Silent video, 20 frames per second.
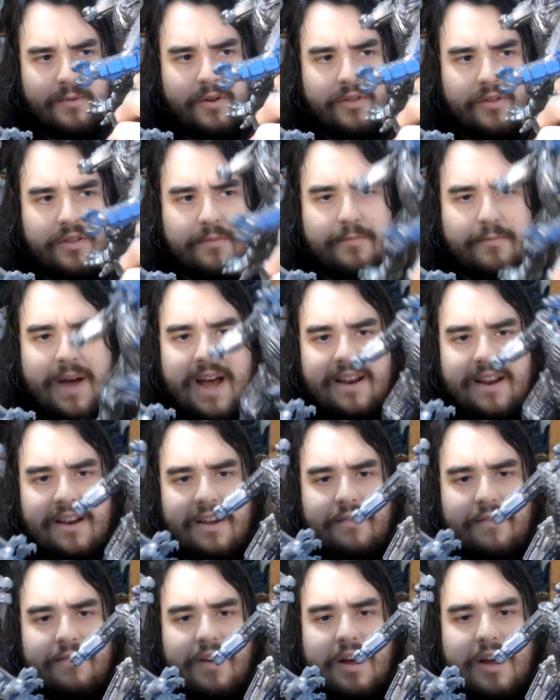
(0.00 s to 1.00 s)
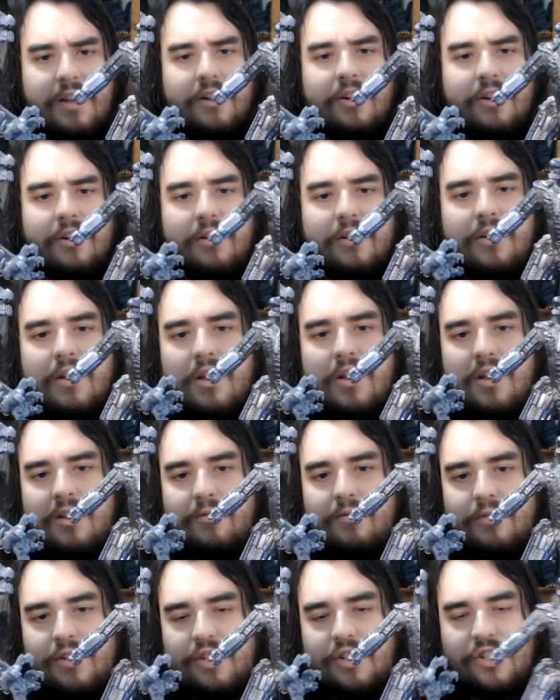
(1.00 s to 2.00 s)
the Bandai vinyl,
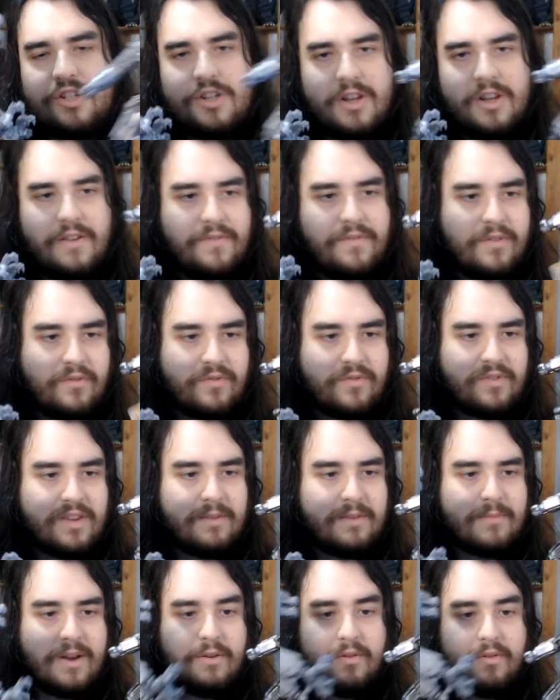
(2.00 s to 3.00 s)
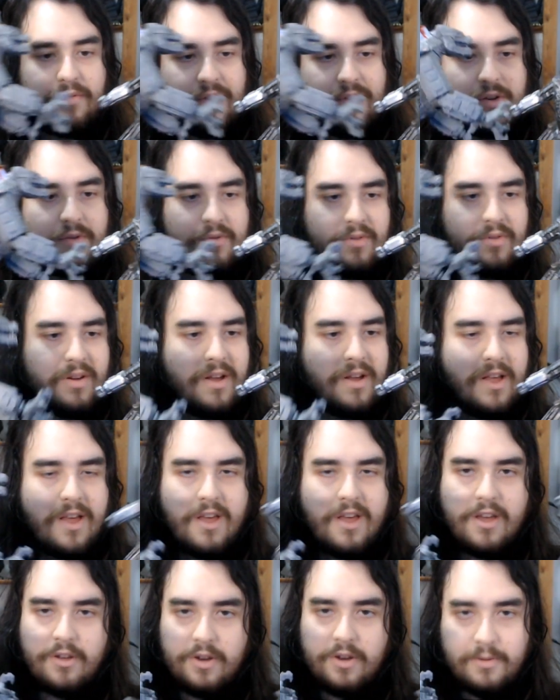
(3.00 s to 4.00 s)
which if you've seen my review
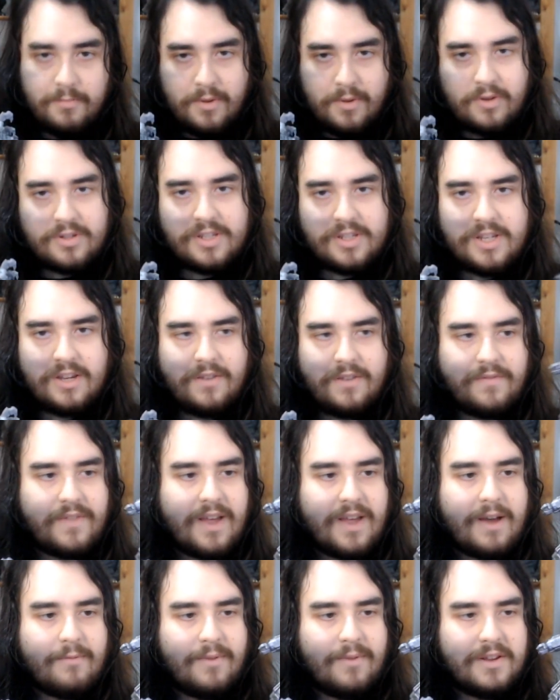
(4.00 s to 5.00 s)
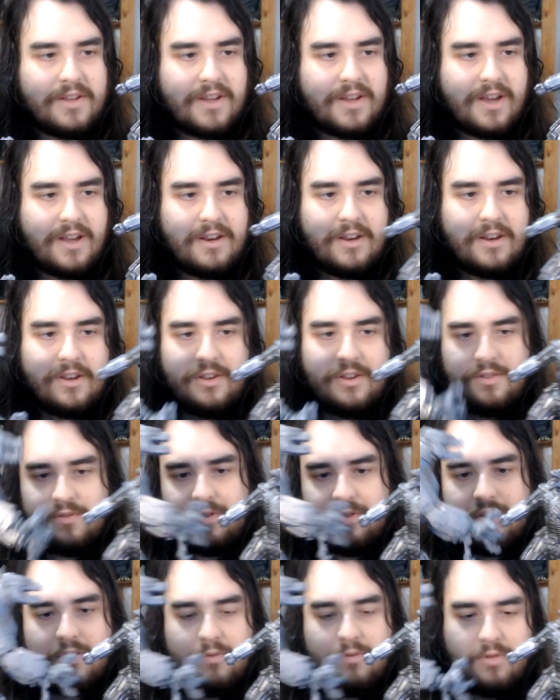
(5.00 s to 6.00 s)
an unboxing of that one you kind of
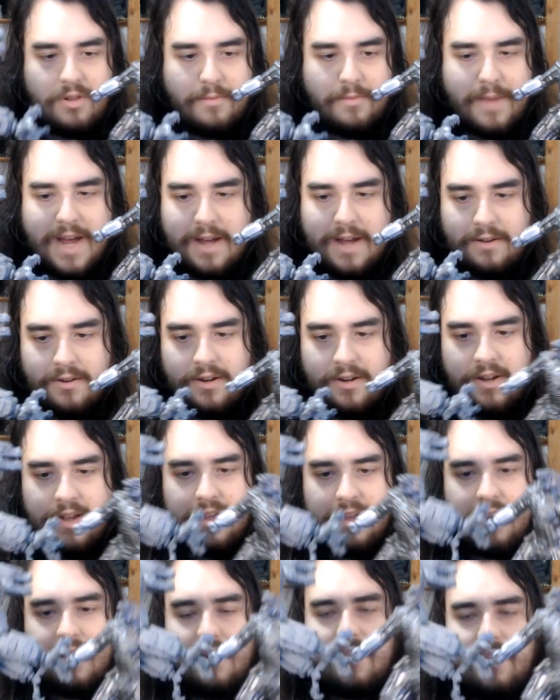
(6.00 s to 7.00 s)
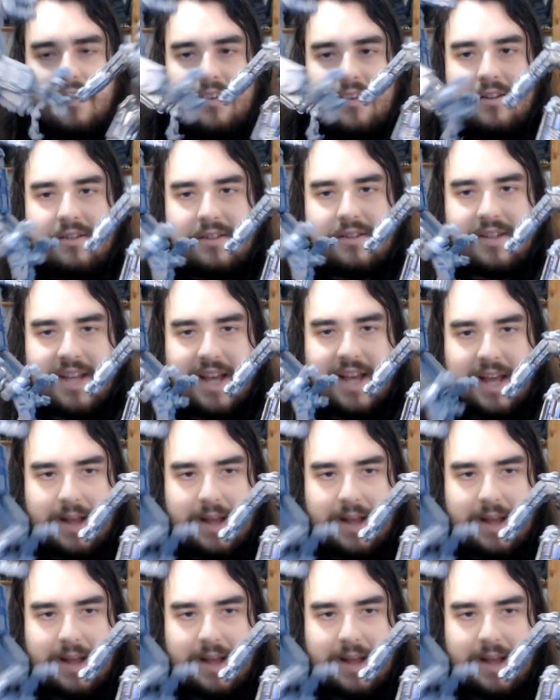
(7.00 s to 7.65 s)
know all about. So yeah,